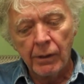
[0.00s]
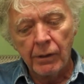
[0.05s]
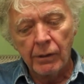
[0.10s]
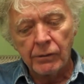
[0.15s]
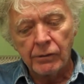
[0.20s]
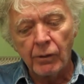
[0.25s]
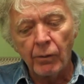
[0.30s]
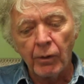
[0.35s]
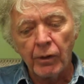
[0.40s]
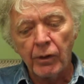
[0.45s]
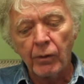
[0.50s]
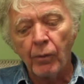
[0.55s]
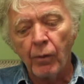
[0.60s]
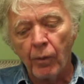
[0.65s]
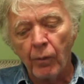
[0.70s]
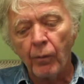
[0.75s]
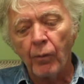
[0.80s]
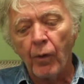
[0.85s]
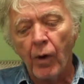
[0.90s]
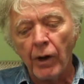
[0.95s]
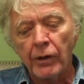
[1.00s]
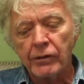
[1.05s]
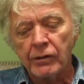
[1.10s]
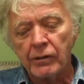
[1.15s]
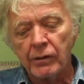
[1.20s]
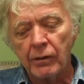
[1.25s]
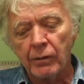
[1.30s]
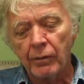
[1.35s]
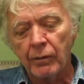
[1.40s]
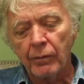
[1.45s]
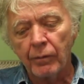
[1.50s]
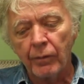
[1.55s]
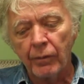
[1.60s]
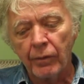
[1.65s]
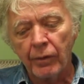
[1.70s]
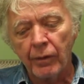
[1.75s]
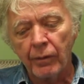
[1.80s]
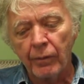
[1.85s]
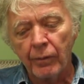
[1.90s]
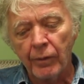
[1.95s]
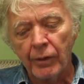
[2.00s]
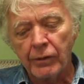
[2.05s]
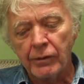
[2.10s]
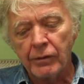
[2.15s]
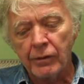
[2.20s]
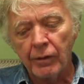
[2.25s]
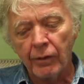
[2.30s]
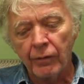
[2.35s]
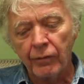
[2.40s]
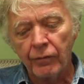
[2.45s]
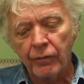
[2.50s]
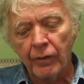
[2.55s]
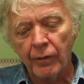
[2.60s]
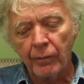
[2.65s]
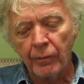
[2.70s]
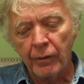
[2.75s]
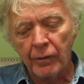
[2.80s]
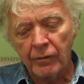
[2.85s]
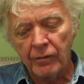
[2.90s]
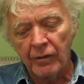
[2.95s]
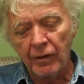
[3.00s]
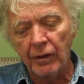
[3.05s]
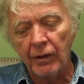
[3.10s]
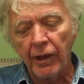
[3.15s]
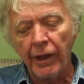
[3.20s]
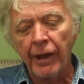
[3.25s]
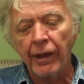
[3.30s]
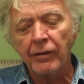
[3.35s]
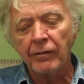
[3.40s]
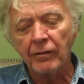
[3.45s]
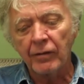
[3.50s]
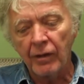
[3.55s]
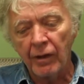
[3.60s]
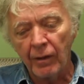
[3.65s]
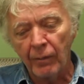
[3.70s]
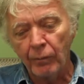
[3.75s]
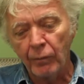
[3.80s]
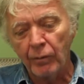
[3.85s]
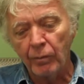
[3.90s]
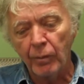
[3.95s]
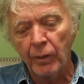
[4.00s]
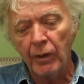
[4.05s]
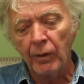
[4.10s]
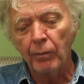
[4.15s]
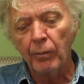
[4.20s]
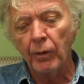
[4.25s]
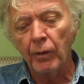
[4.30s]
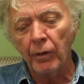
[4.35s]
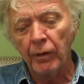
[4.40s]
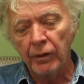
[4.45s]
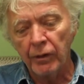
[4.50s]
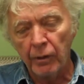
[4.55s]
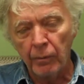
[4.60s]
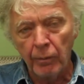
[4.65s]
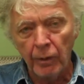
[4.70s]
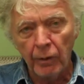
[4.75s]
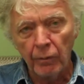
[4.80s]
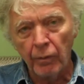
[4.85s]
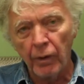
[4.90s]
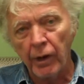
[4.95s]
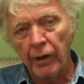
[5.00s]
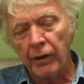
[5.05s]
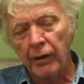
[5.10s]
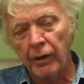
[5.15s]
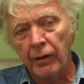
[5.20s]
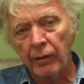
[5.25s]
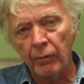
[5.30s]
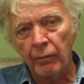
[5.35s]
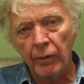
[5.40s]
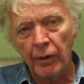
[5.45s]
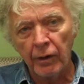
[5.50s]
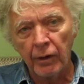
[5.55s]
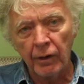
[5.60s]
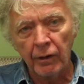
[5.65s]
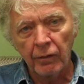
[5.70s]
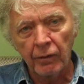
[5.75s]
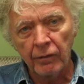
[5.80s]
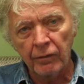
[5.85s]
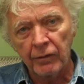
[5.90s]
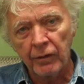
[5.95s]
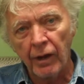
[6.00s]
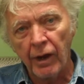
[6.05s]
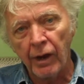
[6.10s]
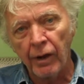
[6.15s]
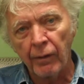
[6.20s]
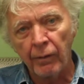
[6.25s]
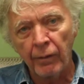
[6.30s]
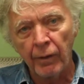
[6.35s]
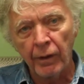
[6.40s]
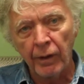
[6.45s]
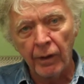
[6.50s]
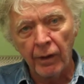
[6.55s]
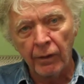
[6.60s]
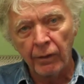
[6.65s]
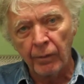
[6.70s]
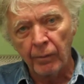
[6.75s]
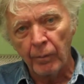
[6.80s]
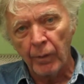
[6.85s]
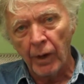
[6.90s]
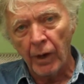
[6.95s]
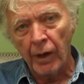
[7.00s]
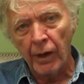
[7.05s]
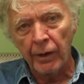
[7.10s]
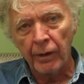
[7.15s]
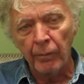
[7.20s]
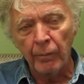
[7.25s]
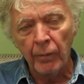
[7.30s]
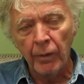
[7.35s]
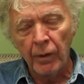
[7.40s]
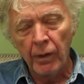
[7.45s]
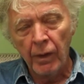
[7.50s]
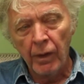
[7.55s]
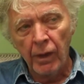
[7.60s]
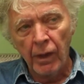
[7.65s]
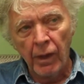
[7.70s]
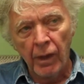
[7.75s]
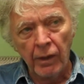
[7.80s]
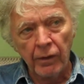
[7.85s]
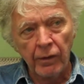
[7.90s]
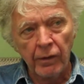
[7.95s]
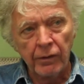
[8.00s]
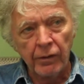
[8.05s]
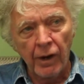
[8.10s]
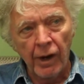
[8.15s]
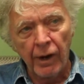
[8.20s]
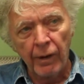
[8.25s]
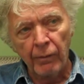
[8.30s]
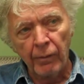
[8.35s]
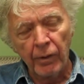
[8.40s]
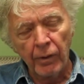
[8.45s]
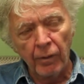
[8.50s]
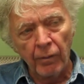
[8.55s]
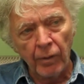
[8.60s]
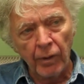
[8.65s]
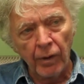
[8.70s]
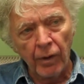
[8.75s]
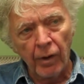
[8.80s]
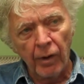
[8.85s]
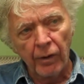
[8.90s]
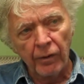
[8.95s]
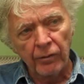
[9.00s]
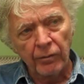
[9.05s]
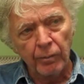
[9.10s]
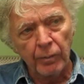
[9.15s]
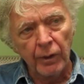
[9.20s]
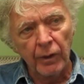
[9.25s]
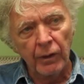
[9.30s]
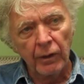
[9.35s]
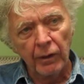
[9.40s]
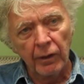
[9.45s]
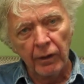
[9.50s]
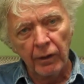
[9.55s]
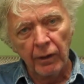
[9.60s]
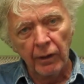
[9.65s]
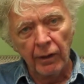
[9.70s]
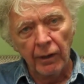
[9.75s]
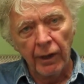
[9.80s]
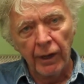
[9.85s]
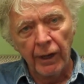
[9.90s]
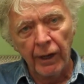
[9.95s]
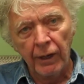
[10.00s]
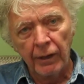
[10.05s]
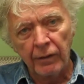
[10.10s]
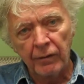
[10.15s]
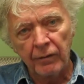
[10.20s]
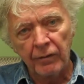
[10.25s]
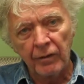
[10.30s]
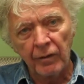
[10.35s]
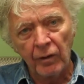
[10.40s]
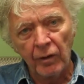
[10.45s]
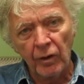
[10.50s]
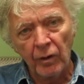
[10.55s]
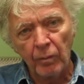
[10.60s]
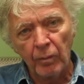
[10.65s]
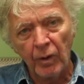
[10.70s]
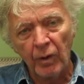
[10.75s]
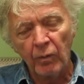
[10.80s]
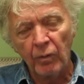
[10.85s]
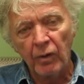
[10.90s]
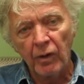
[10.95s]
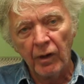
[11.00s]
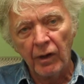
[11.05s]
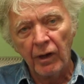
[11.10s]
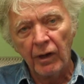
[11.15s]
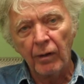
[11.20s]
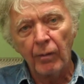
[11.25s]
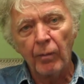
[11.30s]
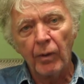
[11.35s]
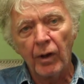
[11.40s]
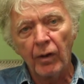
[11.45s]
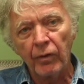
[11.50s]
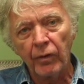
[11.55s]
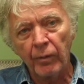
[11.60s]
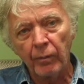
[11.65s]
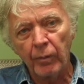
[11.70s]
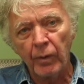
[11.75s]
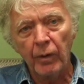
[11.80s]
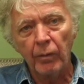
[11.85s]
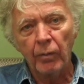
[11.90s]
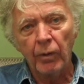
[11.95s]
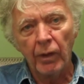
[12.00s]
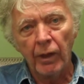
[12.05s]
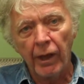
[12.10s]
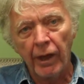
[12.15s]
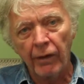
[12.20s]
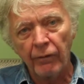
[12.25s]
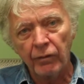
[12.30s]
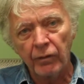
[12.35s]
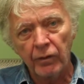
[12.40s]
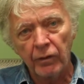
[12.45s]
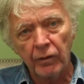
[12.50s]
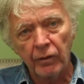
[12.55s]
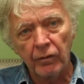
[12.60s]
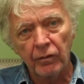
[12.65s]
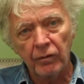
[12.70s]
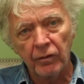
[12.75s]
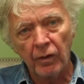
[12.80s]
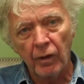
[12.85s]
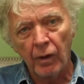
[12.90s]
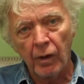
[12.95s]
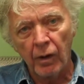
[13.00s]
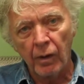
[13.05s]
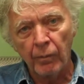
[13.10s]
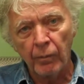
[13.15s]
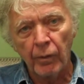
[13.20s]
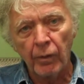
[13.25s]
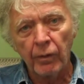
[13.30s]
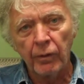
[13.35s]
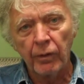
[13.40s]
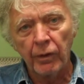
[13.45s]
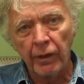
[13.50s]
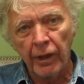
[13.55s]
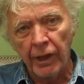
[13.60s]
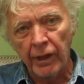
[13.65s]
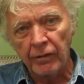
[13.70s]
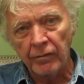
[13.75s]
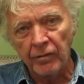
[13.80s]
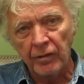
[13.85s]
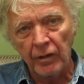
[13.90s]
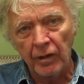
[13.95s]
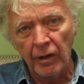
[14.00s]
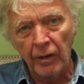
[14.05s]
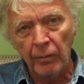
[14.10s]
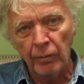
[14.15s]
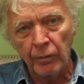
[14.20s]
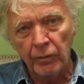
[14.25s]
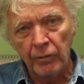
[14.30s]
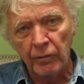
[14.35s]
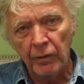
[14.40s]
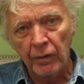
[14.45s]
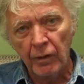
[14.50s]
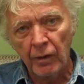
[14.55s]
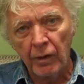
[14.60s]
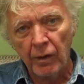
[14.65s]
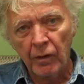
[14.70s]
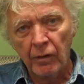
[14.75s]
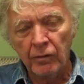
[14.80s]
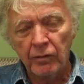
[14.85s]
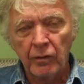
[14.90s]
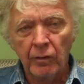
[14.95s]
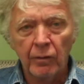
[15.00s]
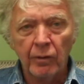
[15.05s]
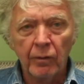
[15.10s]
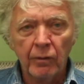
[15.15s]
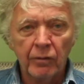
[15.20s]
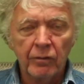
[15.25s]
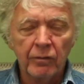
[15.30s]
so when you watch the original film, you'd see landscapes, people, and you'd be reading this diary on the bottom. And the diary would always be a little late, so you'd be reading about the people after you saw them, or the landscapes. So you